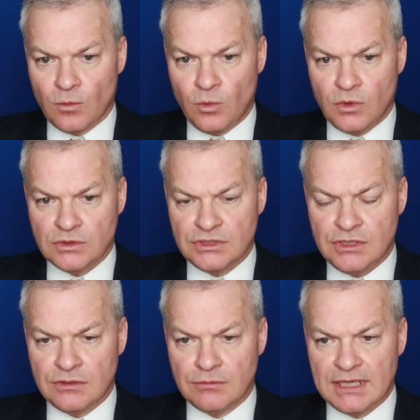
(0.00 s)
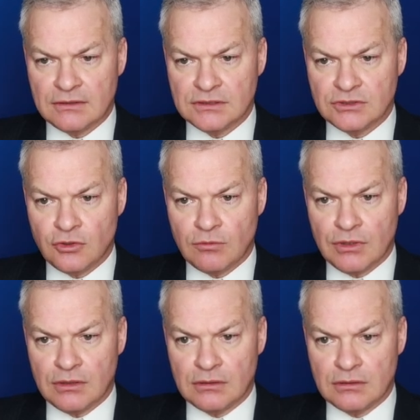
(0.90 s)
What to do about the top
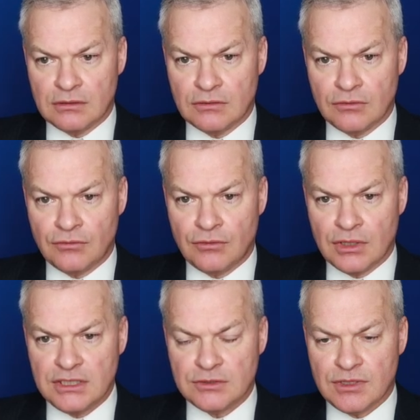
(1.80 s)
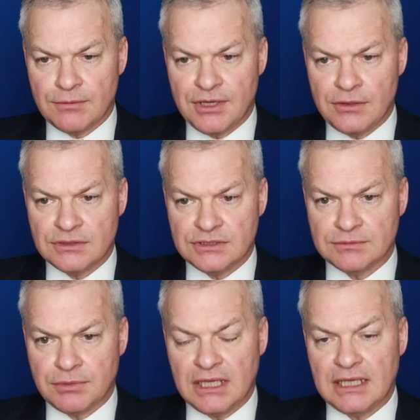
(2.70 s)
right where opponent has
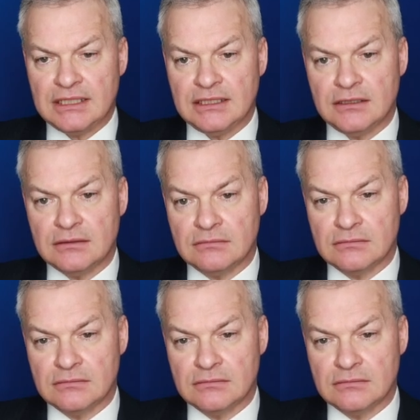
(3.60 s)
played?